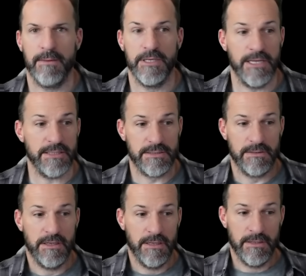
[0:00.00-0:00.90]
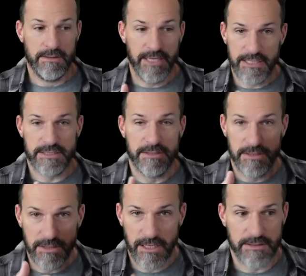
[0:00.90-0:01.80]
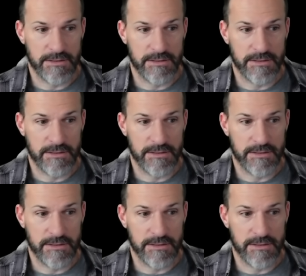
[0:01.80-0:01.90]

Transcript: I mean, that's nuts